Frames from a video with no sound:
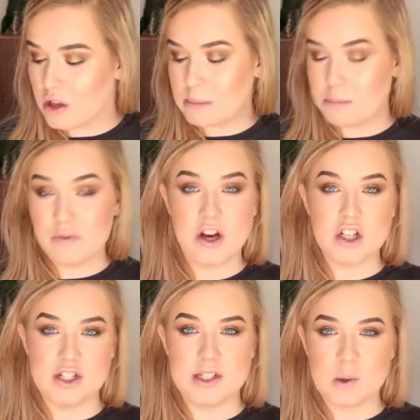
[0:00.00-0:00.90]
on the
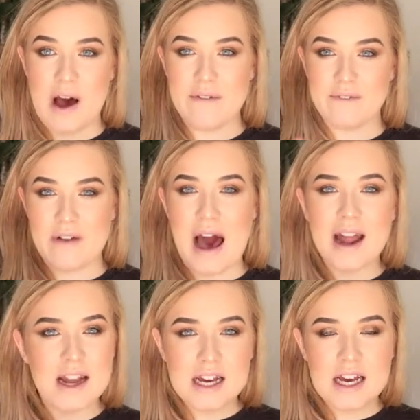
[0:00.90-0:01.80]
Perversion is quite
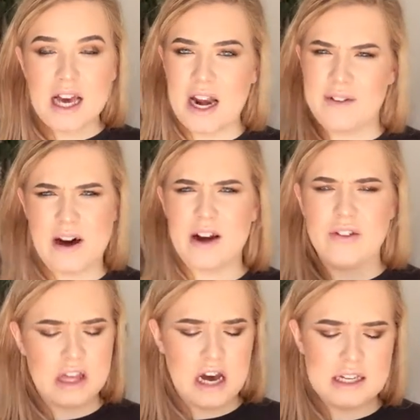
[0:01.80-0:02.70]
fat and I find it
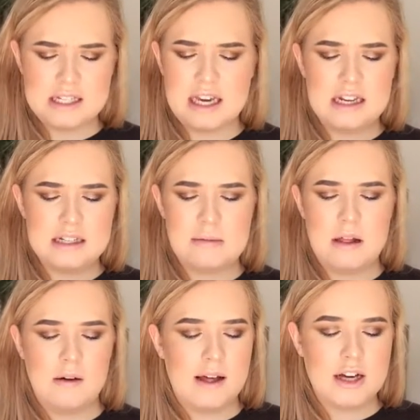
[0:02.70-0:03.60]
really hard to get into my
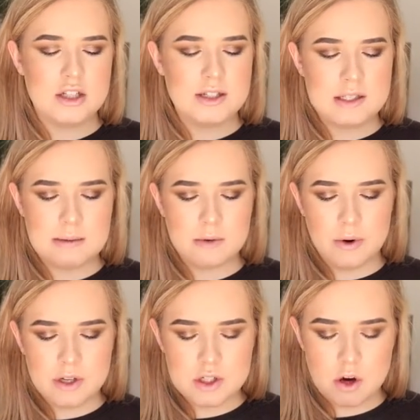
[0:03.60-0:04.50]
lower lashes. So I'm
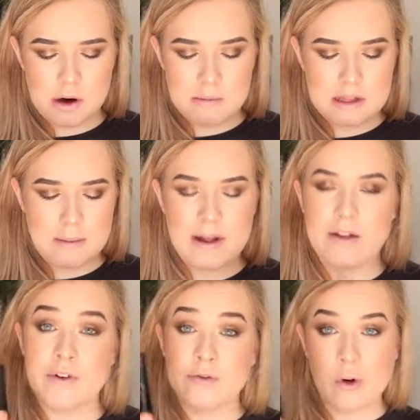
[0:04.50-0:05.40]
going to go in with the
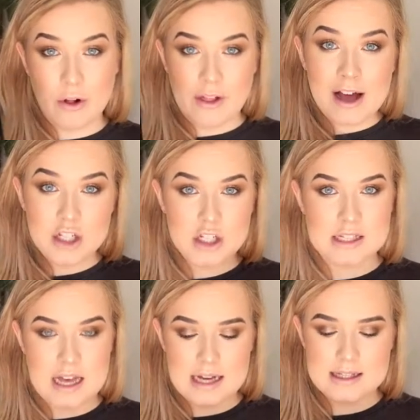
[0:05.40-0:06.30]
Benefit Roller Lash
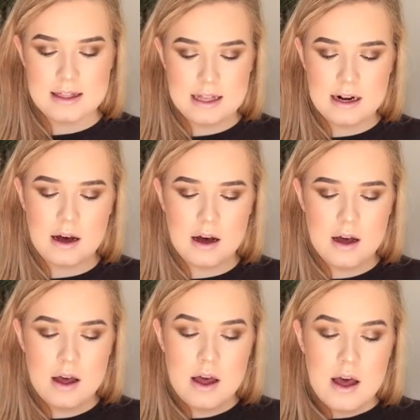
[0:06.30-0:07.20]
because it has a thinner
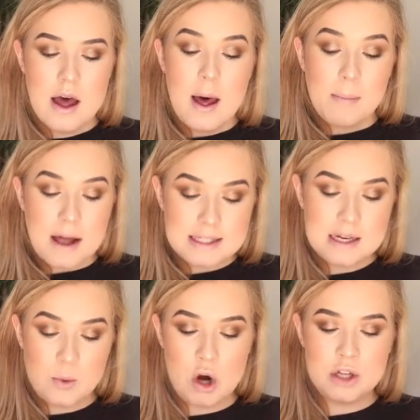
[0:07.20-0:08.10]

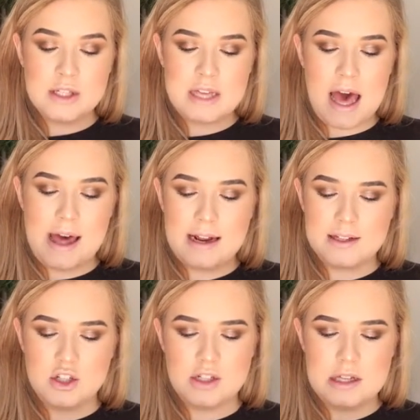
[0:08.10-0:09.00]
plastic wand and
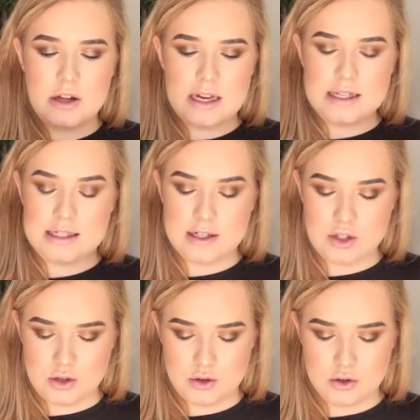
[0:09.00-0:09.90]
it's just a lot easier
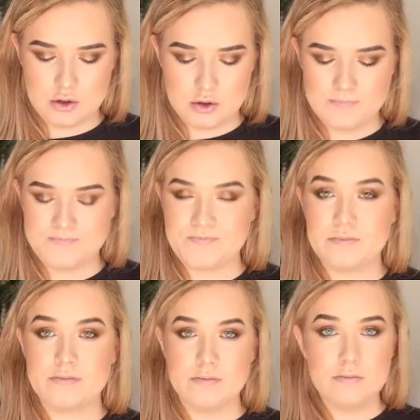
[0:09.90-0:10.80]
to
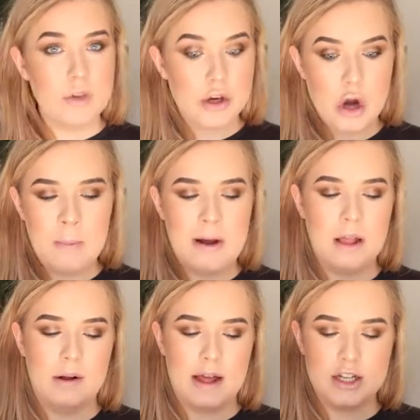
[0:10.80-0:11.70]
comb my
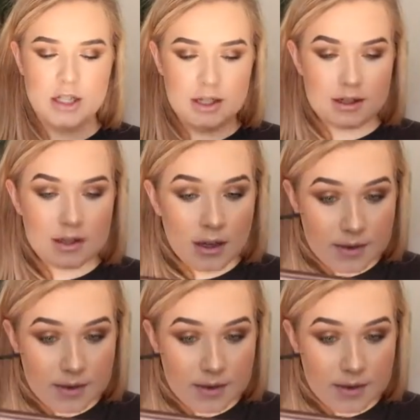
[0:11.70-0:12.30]
lower lashes.